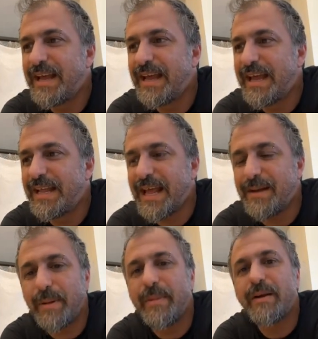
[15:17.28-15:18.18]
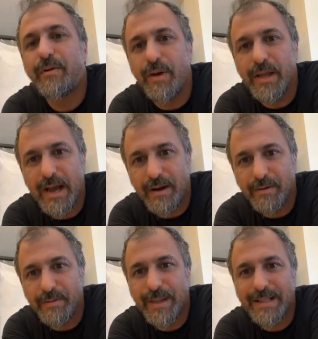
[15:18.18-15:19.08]
And I remember going
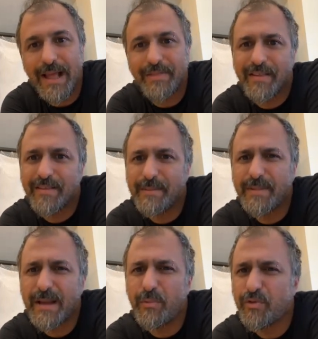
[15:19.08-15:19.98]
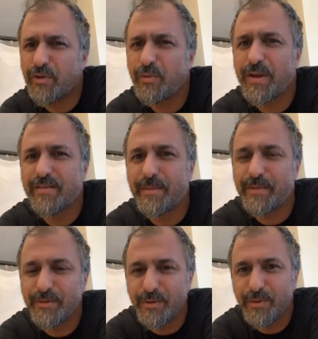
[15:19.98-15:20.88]
out, but at the same time, it was always
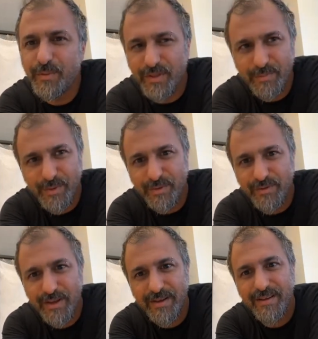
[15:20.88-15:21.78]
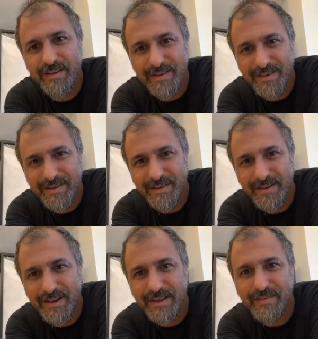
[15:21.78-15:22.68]
something to do with music,
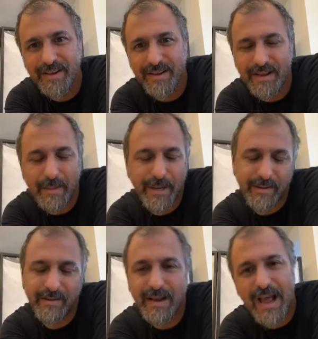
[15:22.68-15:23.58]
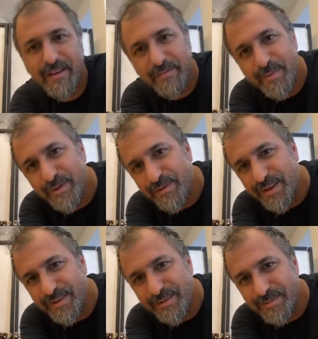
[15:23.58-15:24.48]
even live
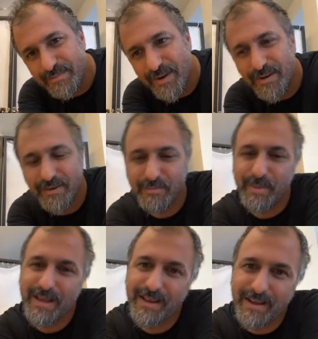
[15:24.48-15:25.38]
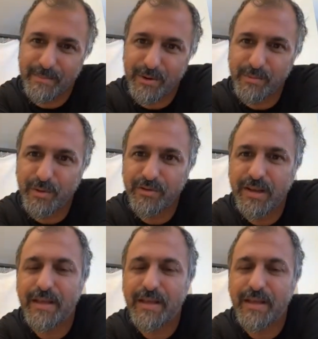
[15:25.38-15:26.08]
music or speaking about music.